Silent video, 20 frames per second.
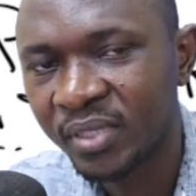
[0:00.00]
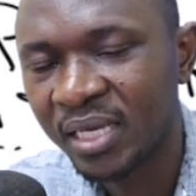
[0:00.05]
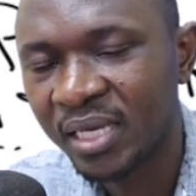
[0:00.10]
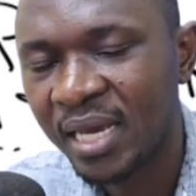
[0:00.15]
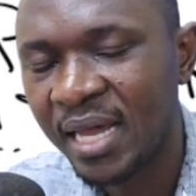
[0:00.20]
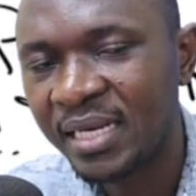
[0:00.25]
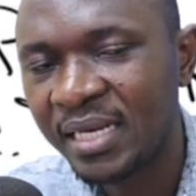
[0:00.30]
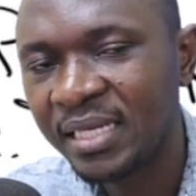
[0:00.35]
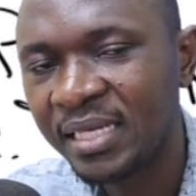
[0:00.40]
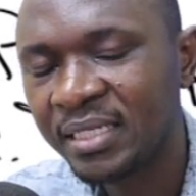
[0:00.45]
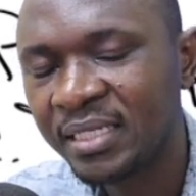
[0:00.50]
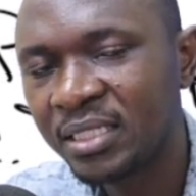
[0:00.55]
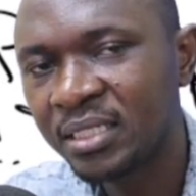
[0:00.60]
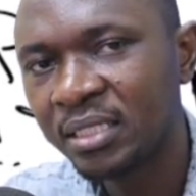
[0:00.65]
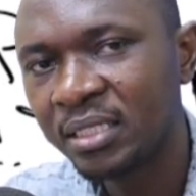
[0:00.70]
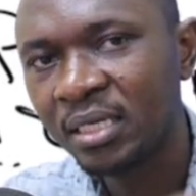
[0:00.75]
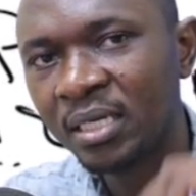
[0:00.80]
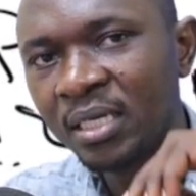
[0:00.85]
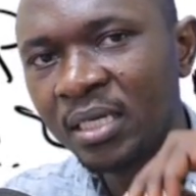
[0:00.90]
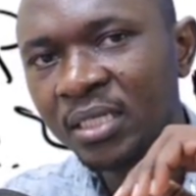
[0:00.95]
Can it
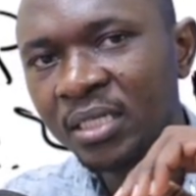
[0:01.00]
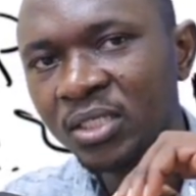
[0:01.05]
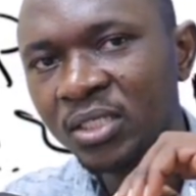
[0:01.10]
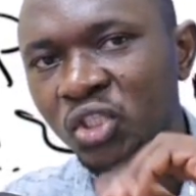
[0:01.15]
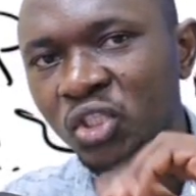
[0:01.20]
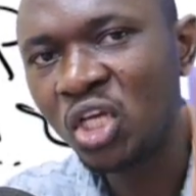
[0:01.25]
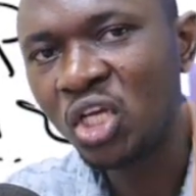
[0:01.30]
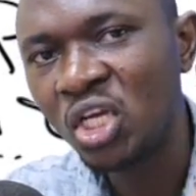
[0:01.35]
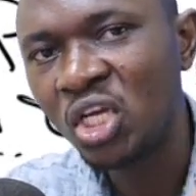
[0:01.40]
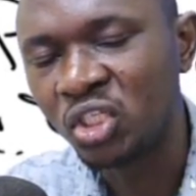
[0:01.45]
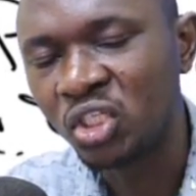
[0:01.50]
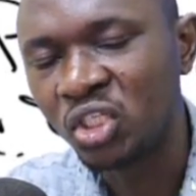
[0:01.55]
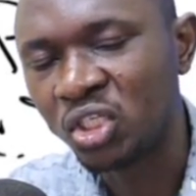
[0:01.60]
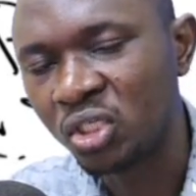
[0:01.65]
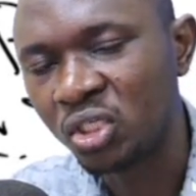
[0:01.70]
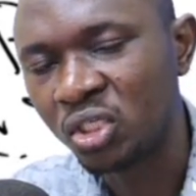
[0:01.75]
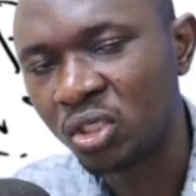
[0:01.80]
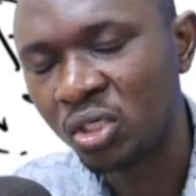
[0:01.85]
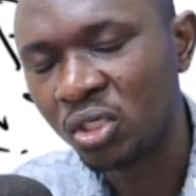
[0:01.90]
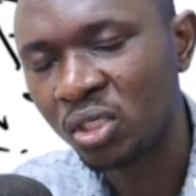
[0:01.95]

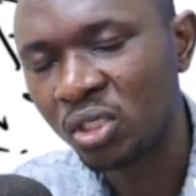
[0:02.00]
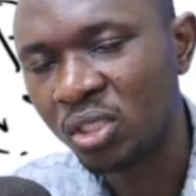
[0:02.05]
change